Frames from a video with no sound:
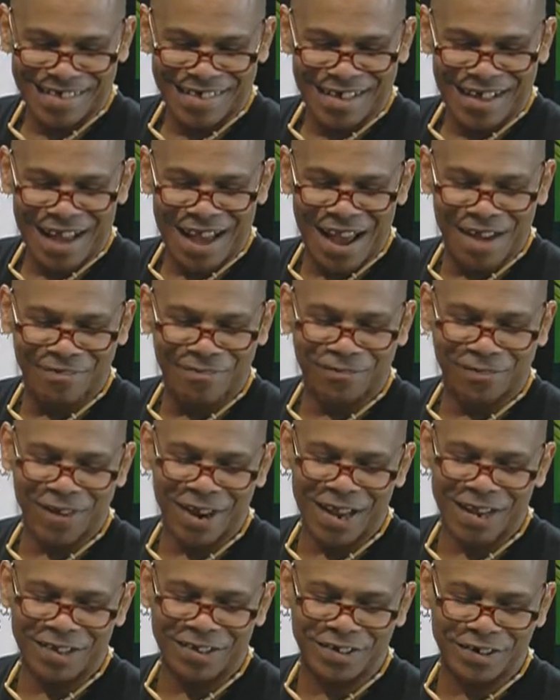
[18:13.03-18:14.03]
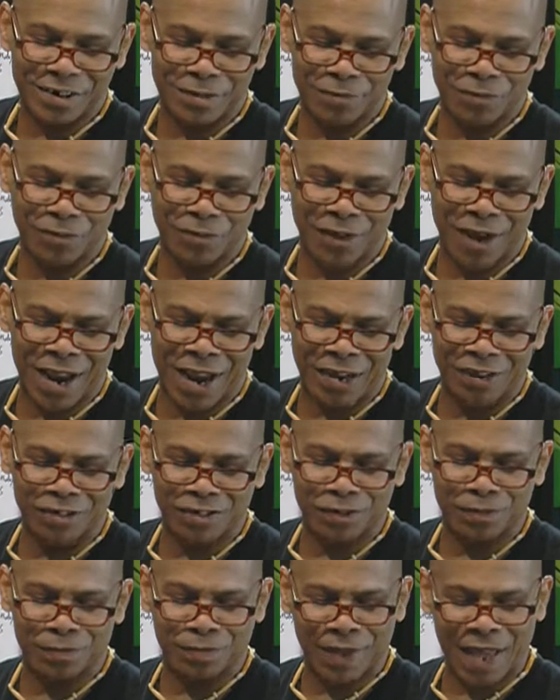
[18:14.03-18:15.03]
I've read Jim
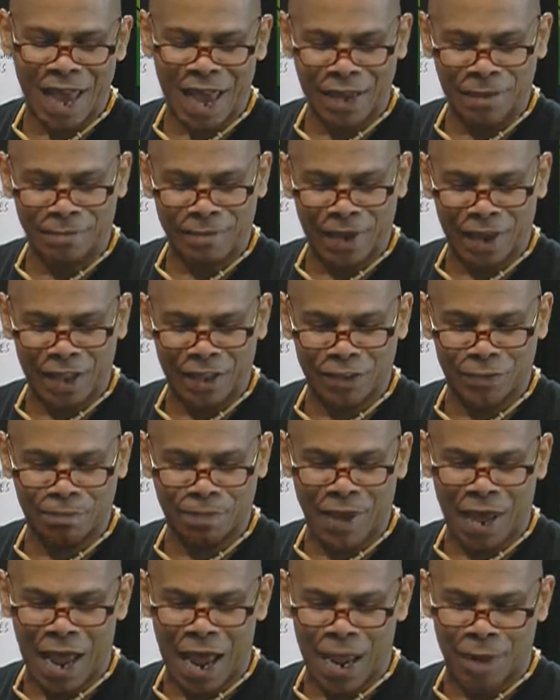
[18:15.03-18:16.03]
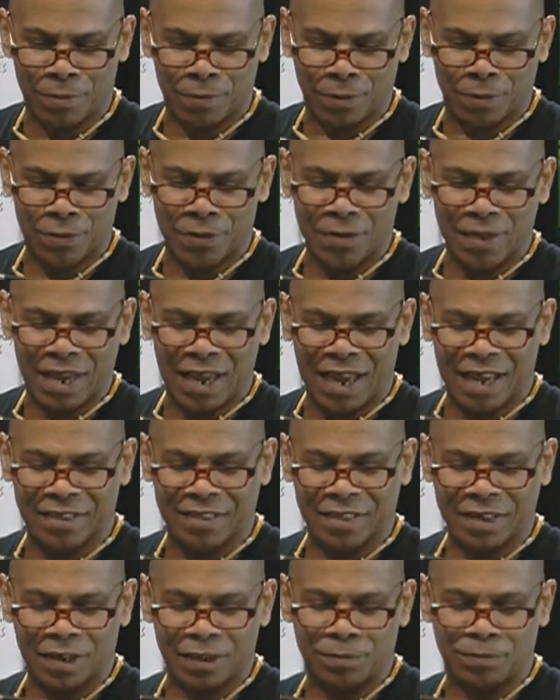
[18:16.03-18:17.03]
Granger, Black Man's Bible,
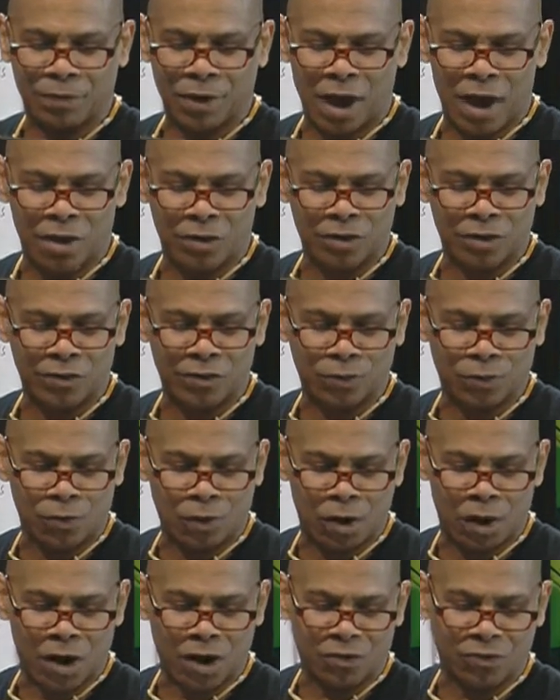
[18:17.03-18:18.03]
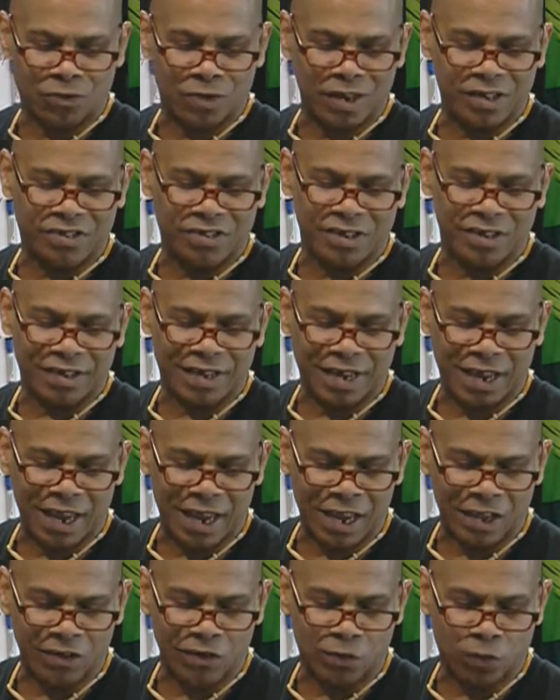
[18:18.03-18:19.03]
Anthony Browder's work, Richard
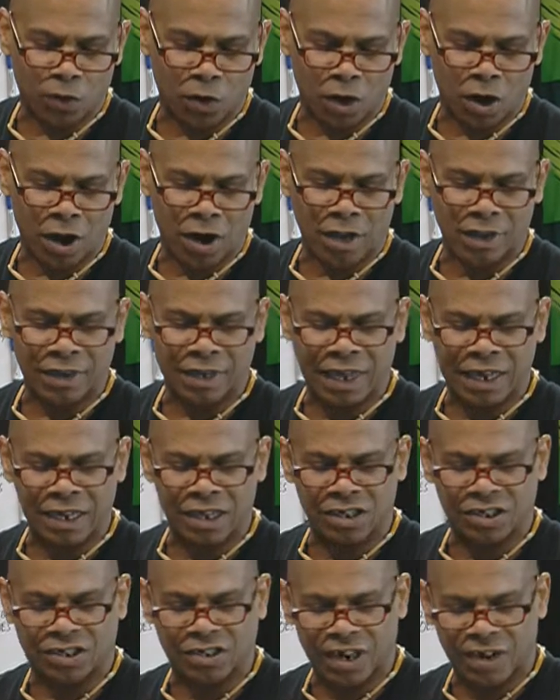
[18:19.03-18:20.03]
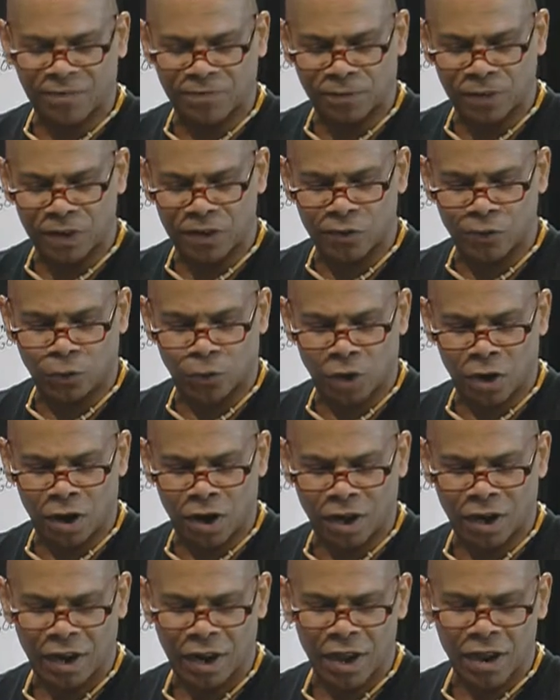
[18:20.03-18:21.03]
King's work, Leonard Jeffries'
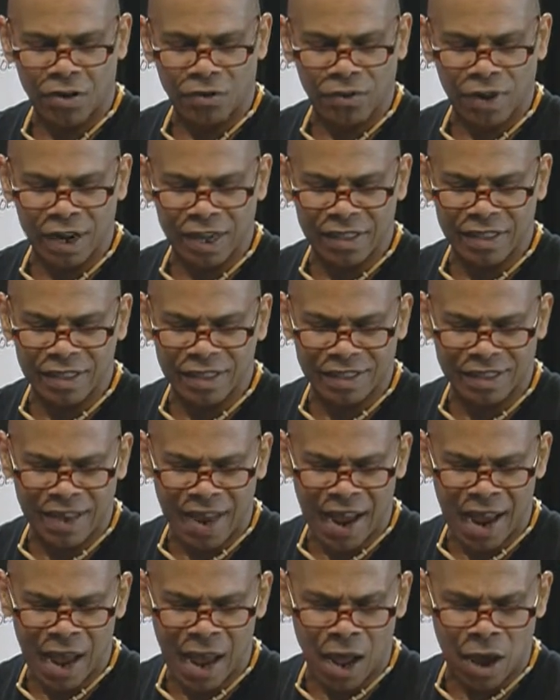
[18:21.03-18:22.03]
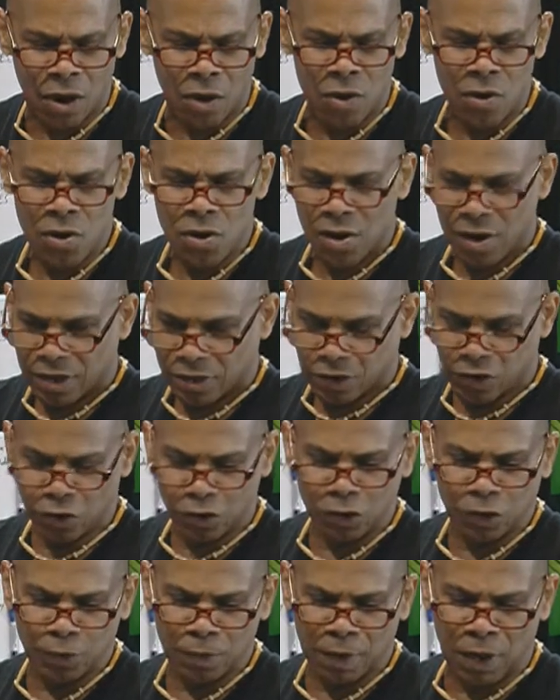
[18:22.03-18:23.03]
work, read the Tao,
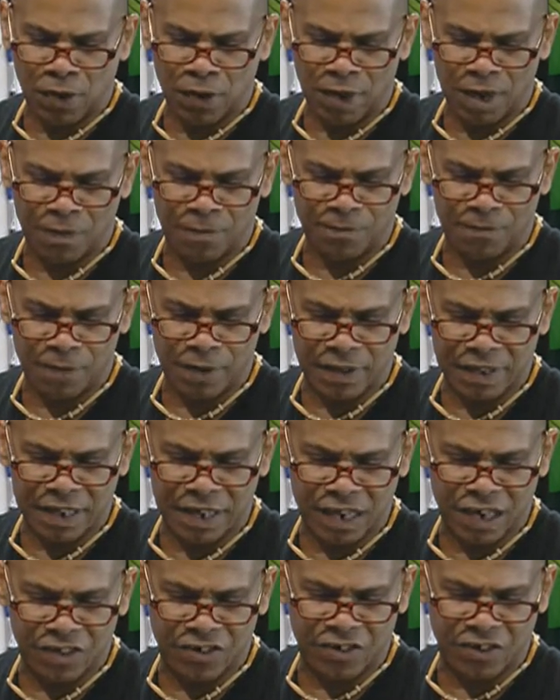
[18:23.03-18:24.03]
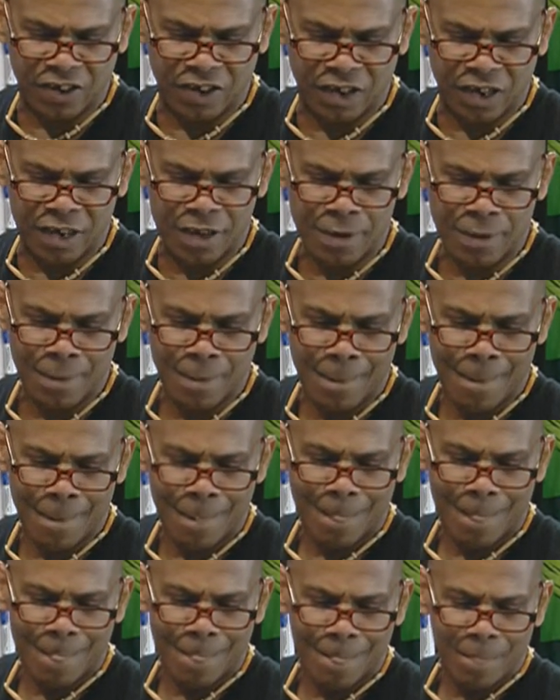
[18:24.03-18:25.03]
told you about Mfadishi,
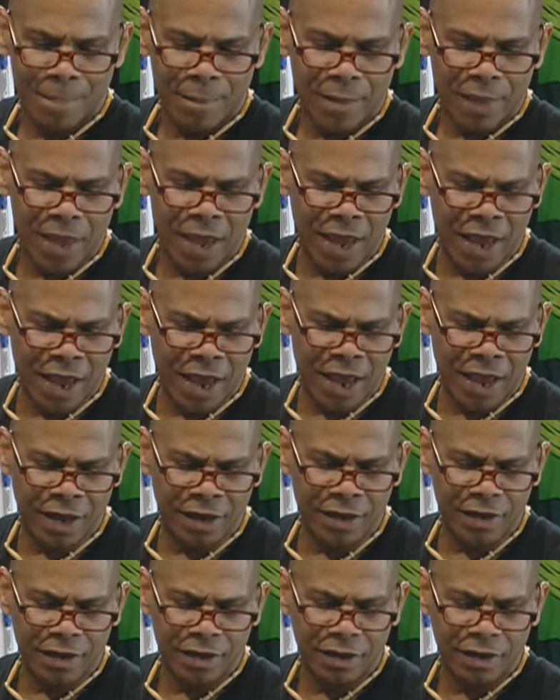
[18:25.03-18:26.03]
and